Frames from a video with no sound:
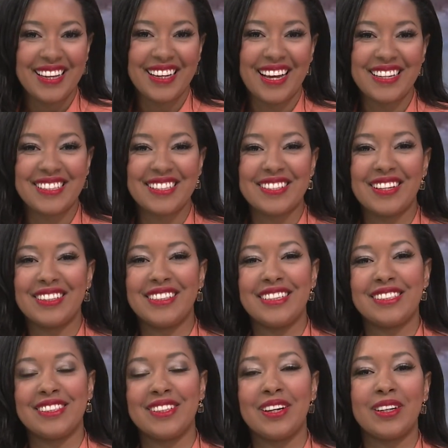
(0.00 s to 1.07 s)
Catch his
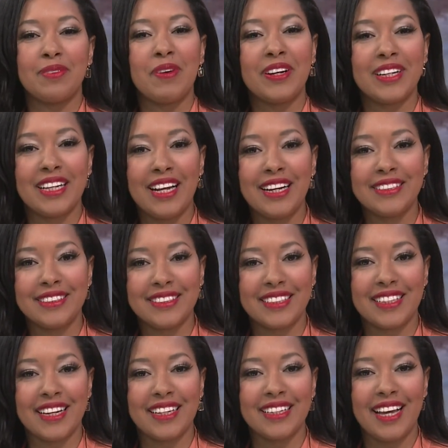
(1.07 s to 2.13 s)
audition on American Idol
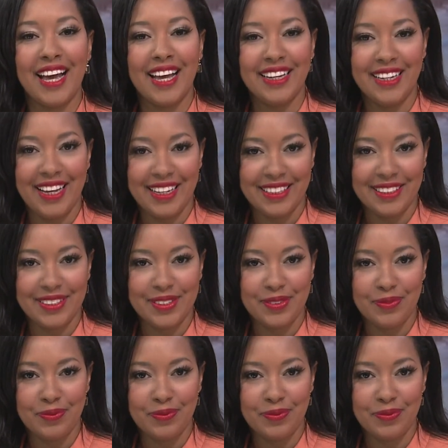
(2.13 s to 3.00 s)
tonight at 8.